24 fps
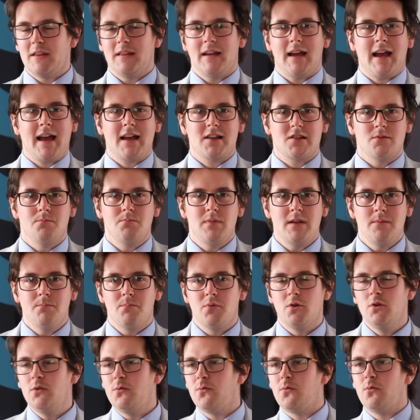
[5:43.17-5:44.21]
that hasn't been
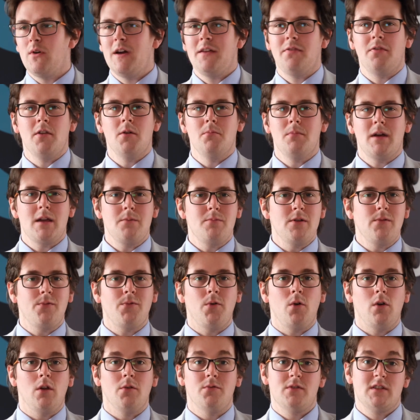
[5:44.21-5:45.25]
proofread but may be
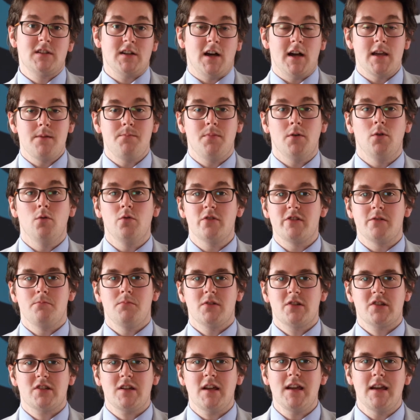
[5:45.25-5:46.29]
full of typos and
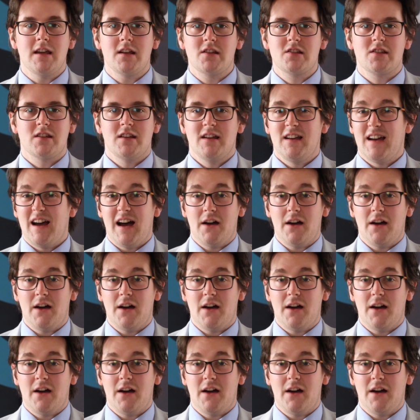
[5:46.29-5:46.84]
mistakes.